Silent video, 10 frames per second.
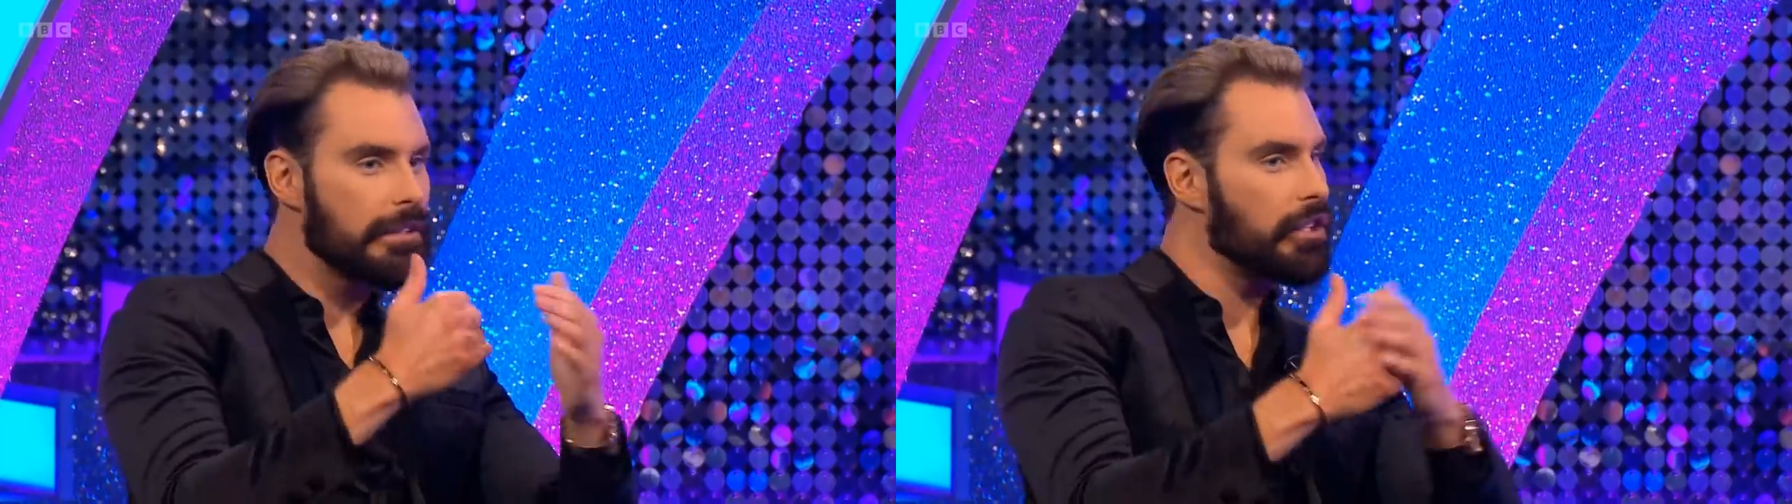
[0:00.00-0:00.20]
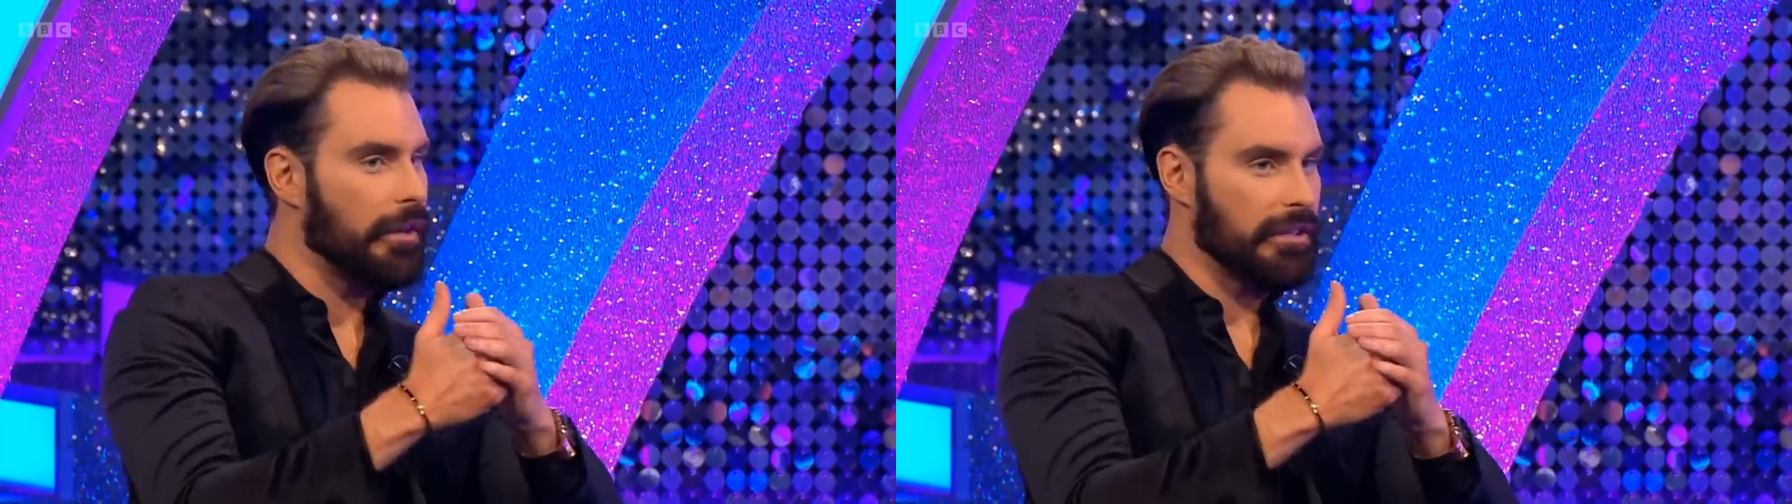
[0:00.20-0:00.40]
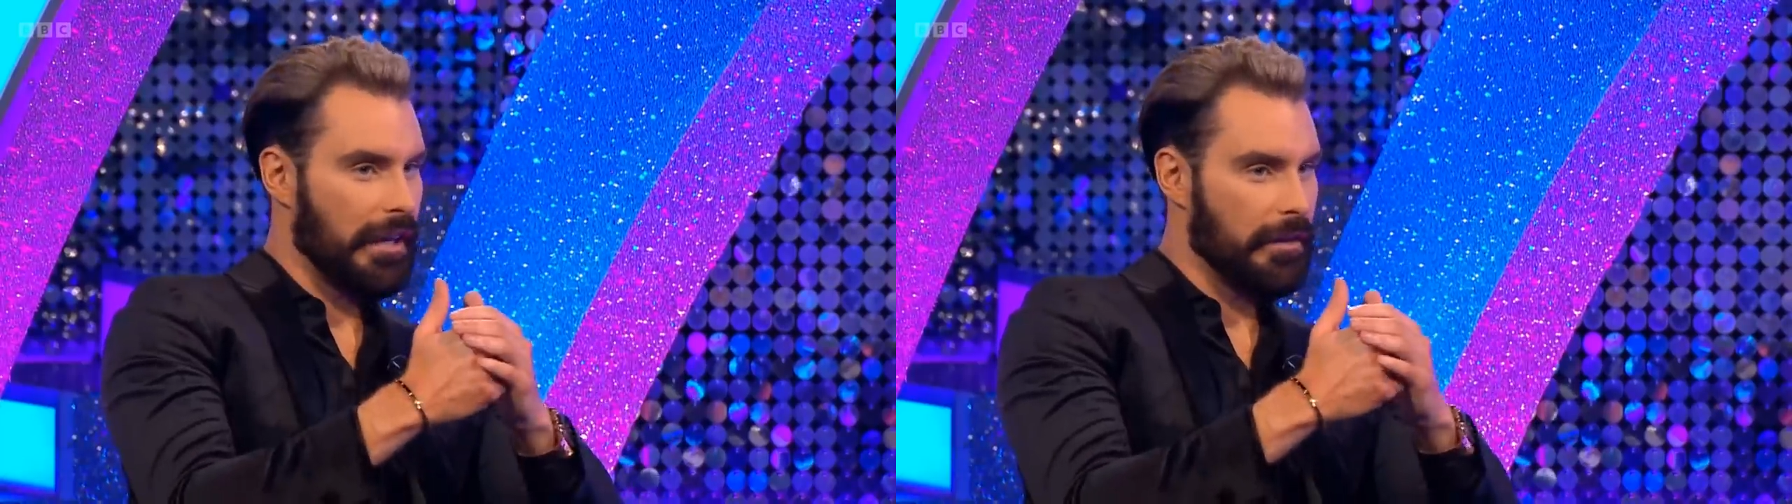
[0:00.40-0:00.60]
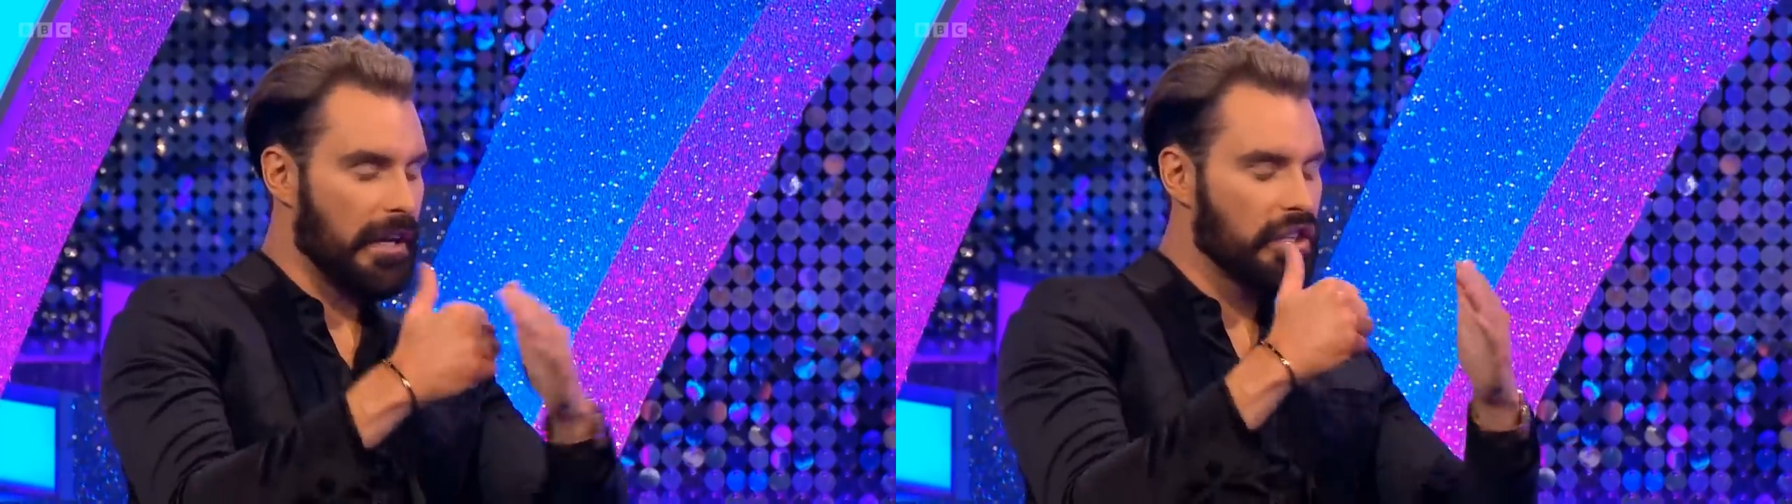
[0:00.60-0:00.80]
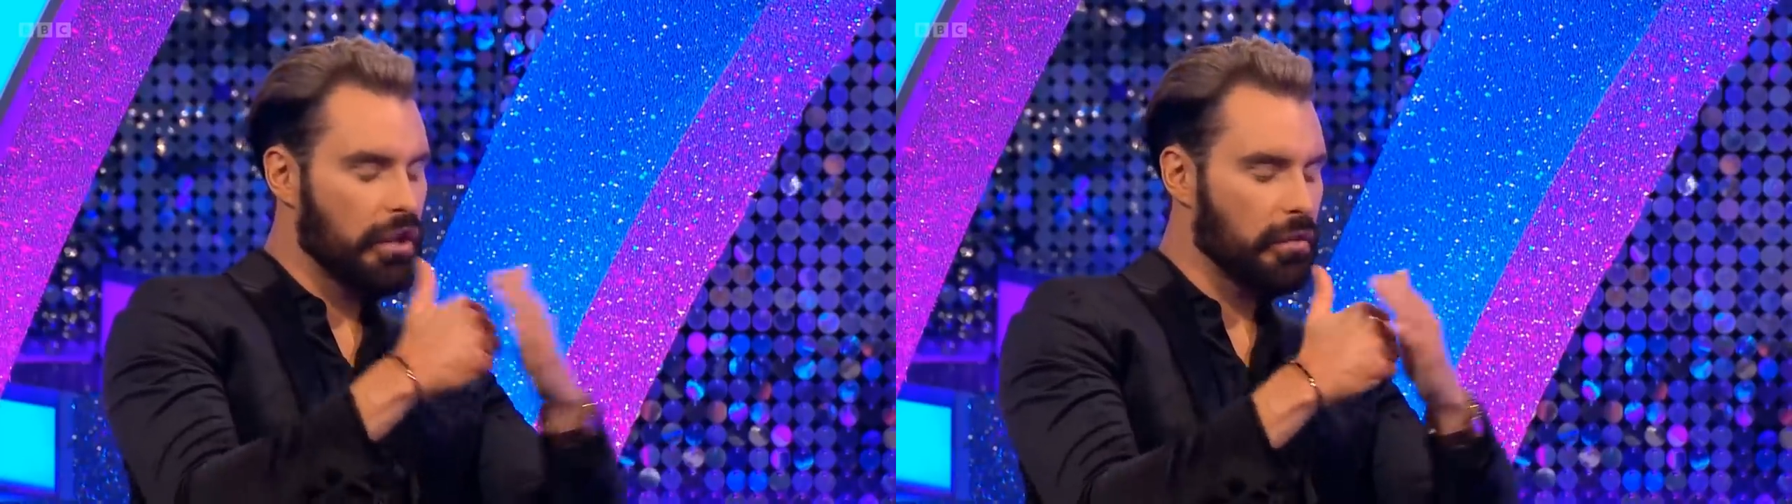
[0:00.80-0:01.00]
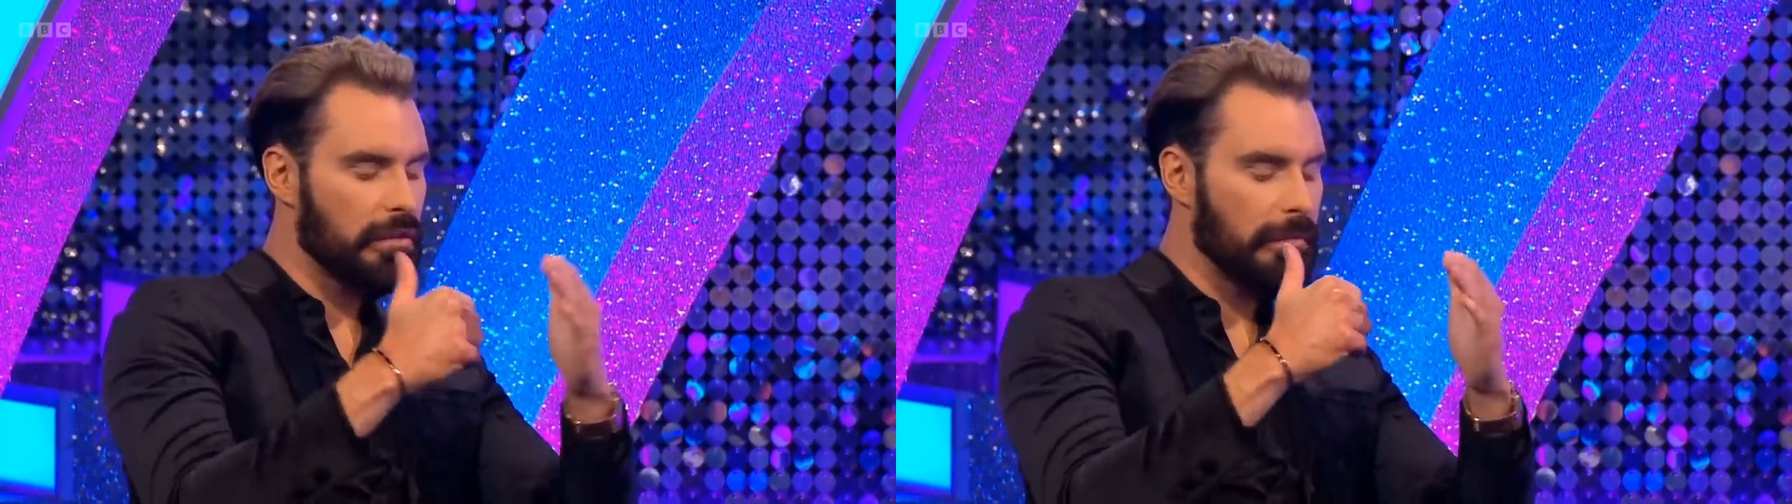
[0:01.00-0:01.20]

Jojo, talk to